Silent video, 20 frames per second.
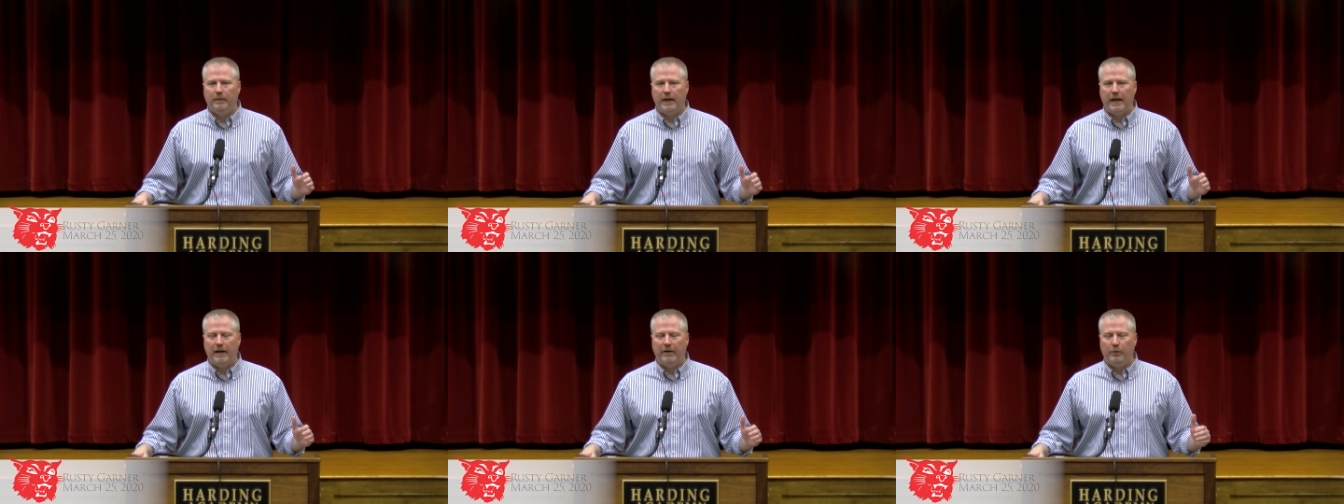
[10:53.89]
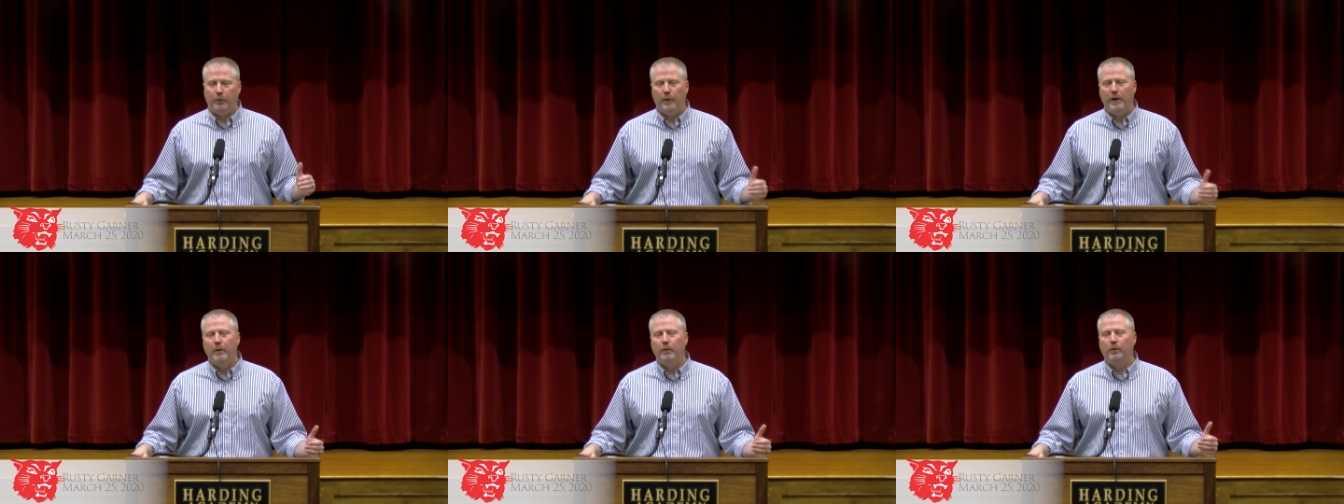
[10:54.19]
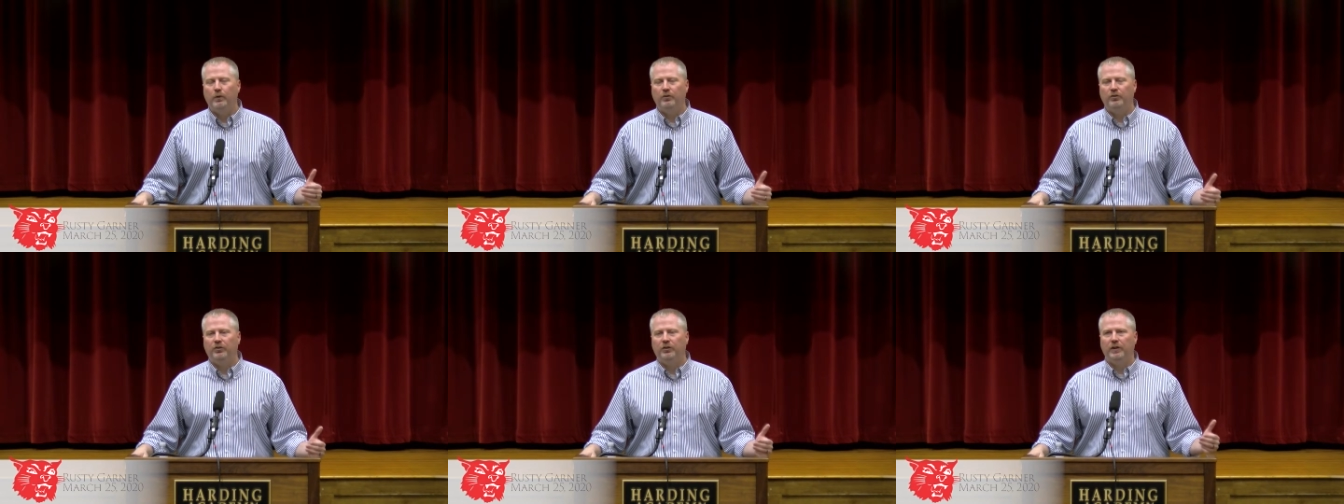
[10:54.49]
And if we
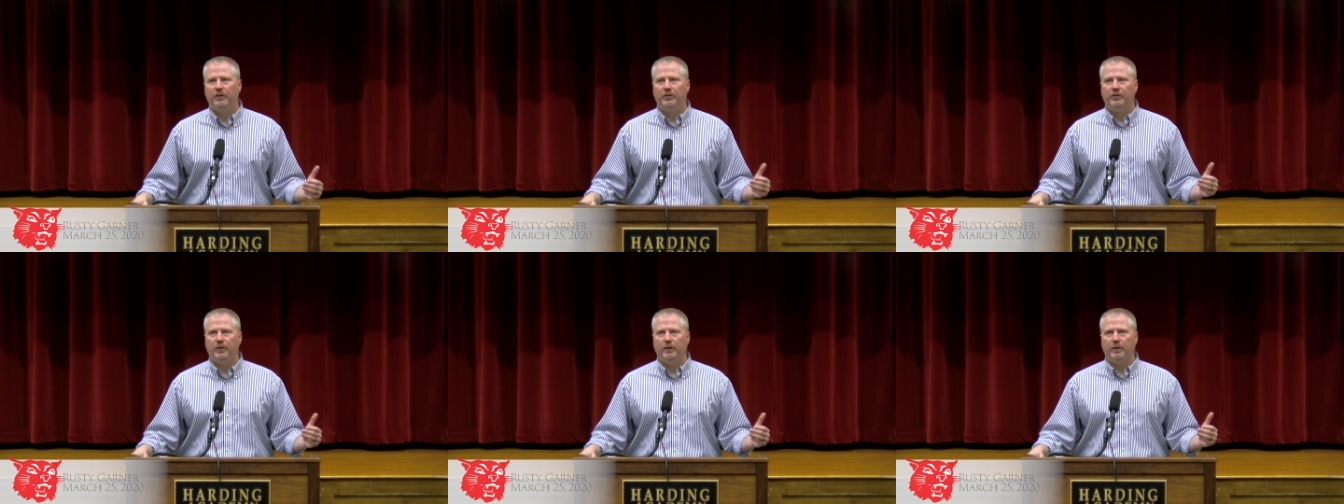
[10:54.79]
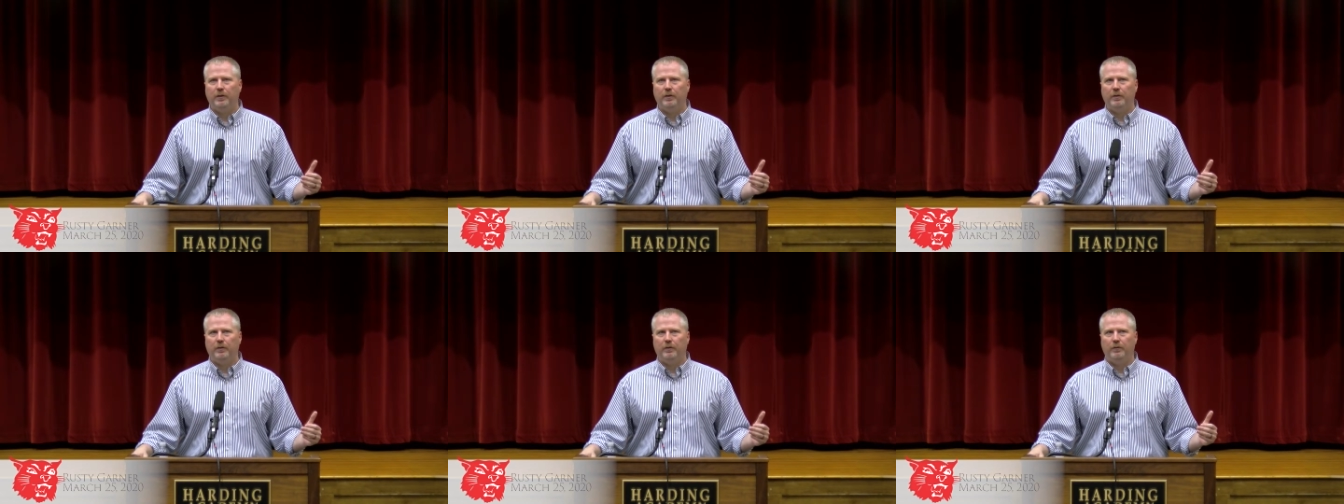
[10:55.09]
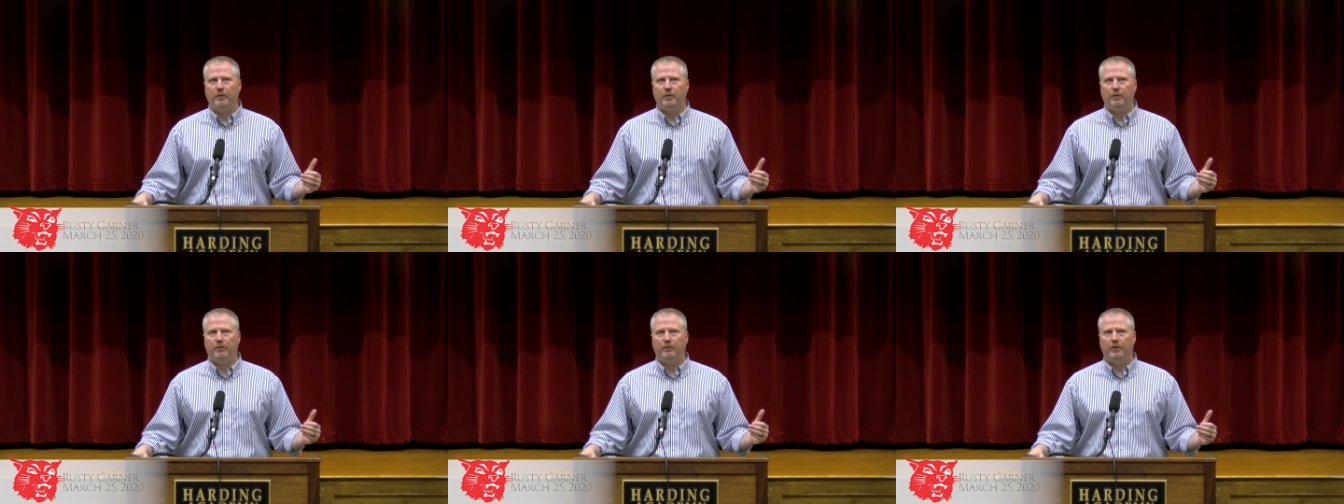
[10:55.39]
will just
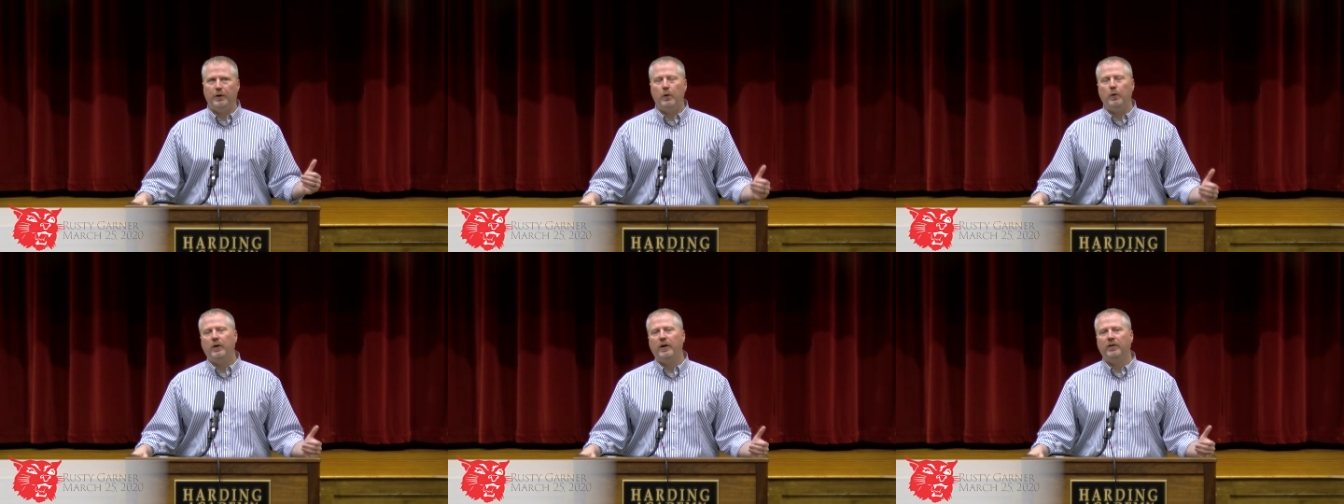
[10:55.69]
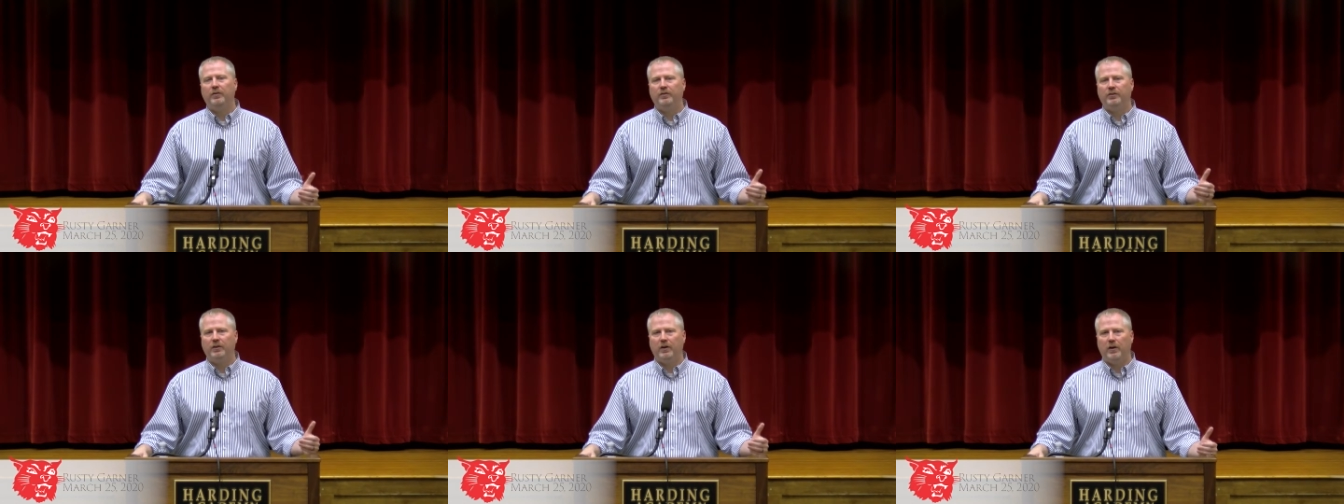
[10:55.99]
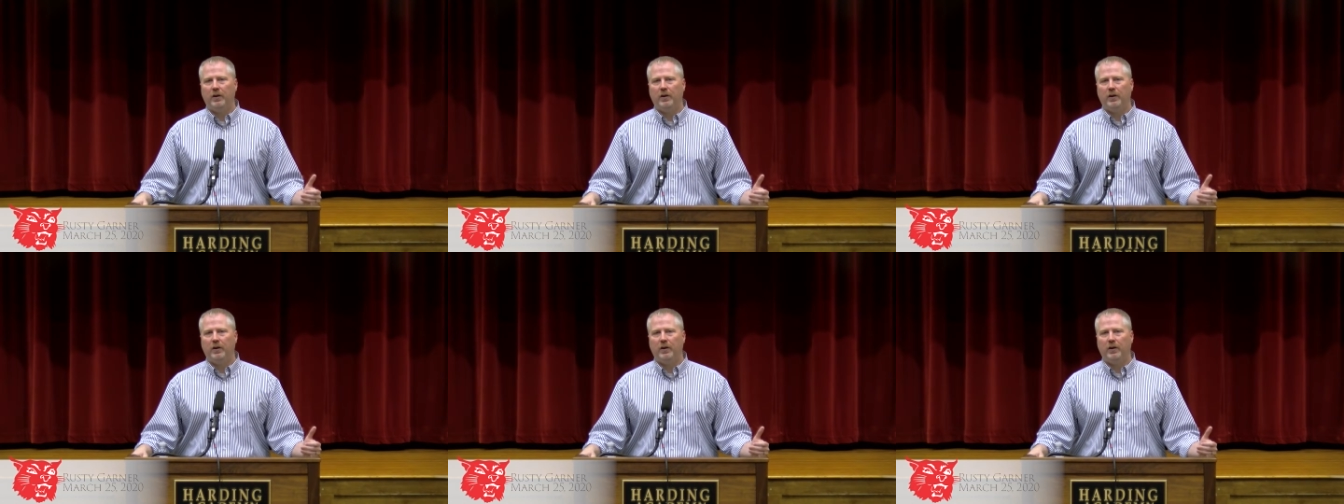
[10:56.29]
focus